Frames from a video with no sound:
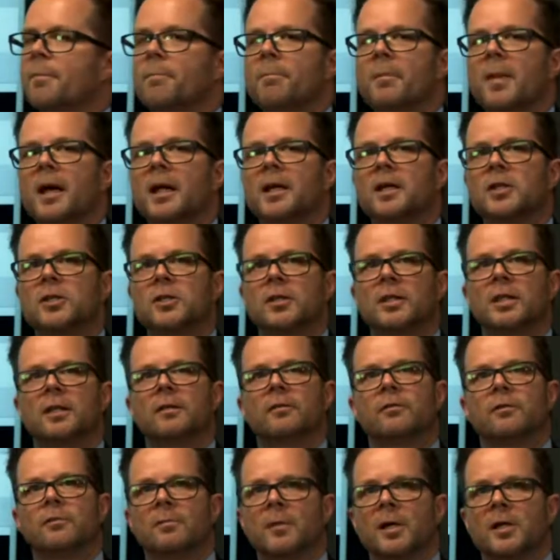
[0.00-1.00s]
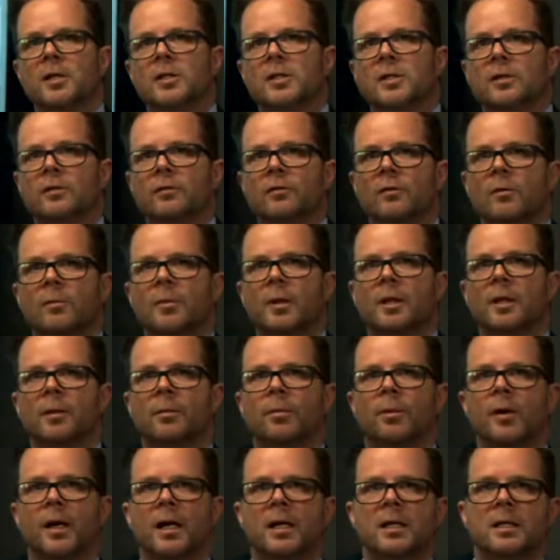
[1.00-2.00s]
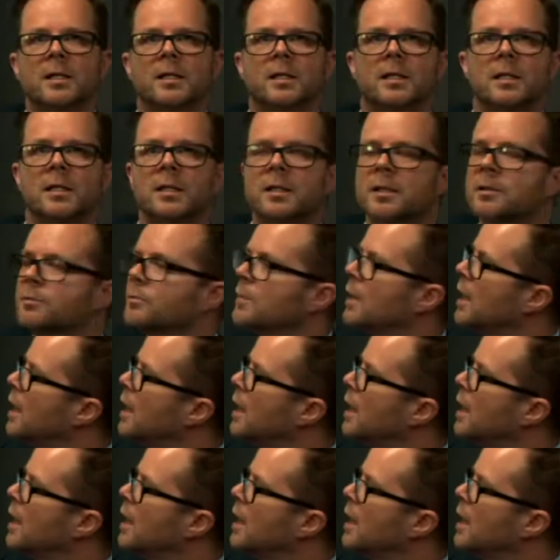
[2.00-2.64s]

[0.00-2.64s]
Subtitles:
Managing Information for Better Practice,